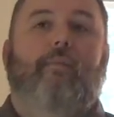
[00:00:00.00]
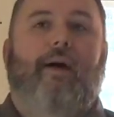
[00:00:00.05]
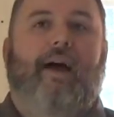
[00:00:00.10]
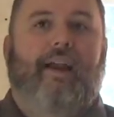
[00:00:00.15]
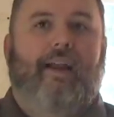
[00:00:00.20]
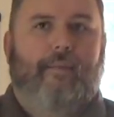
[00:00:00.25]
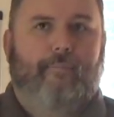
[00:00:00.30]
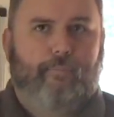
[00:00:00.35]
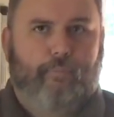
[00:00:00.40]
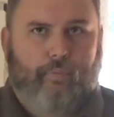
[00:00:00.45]

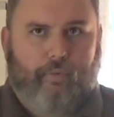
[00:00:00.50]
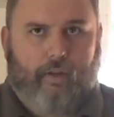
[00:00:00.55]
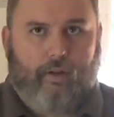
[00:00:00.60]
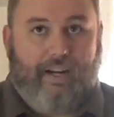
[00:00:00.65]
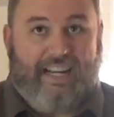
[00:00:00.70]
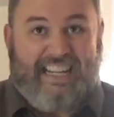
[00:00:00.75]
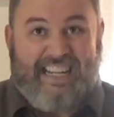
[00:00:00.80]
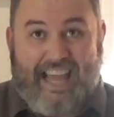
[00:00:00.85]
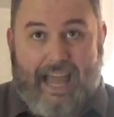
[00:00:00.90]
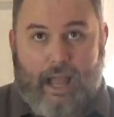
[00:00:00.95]
about it. All
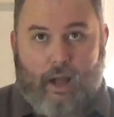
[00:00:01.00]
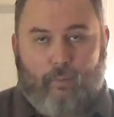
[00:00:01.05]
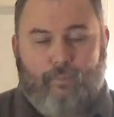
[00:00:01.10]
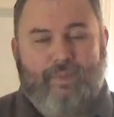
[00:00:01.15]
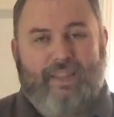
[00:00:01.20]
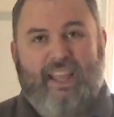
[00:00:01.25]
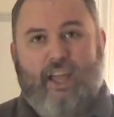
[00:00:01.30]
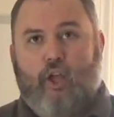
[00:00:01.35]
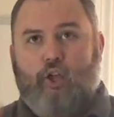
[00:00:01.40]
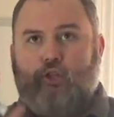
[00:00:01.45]
right, now,
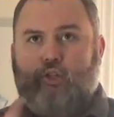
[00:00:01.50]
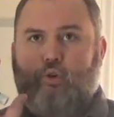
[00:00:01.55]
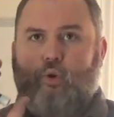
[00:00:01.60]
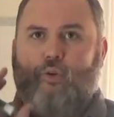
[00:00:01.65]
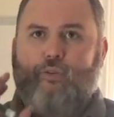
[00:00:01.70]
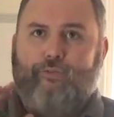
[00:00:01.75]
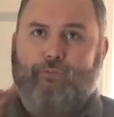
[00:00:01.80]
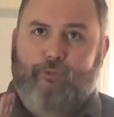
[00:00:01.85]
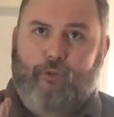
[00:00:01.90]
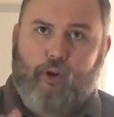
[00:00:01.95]

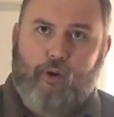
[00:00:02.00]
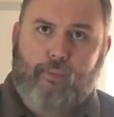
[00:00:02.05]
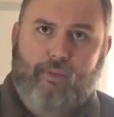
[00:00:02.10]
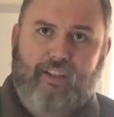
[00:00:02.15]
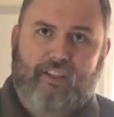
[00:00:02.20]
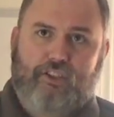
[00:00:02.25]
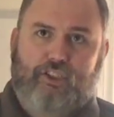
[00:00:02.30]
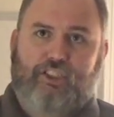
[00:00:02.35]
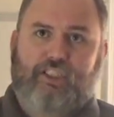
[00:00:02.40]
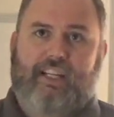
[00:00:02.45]
your
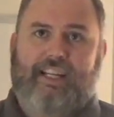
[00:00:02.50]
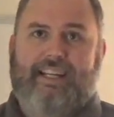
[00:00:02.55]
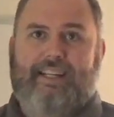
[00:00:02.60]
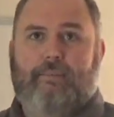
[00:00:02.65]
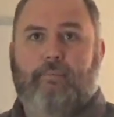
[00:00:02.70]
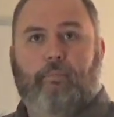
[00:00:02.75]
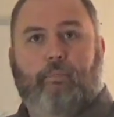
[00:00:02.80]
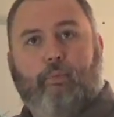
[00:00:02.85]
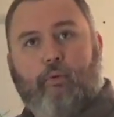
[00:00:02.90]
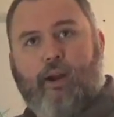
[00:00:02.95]
formula sheet
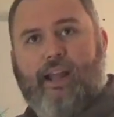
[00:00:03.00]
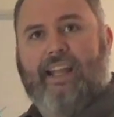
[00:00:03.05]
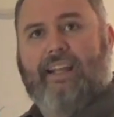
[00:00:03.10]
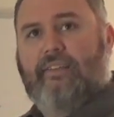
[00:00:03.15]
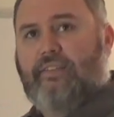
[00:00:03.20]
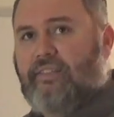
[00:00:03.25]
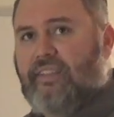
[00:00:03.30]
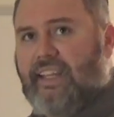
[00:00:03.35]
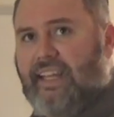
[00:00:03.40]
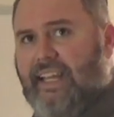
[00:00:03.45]

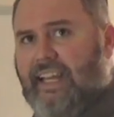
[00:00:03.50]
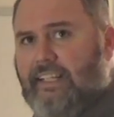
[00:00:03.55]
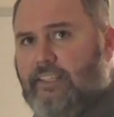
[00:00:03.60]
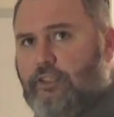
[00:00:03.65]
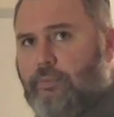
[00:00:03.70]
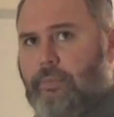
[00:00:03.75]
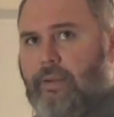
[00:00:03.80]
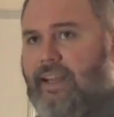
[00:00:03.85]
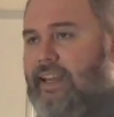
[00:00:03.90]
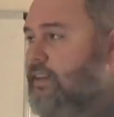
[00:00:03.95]
breaks
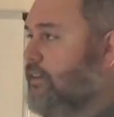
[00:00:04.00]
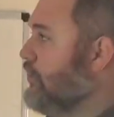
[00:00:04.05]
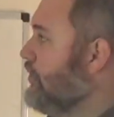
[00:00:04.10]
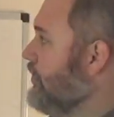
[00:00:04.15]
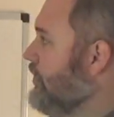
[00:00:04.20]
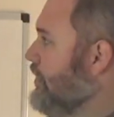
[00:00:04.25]
each piece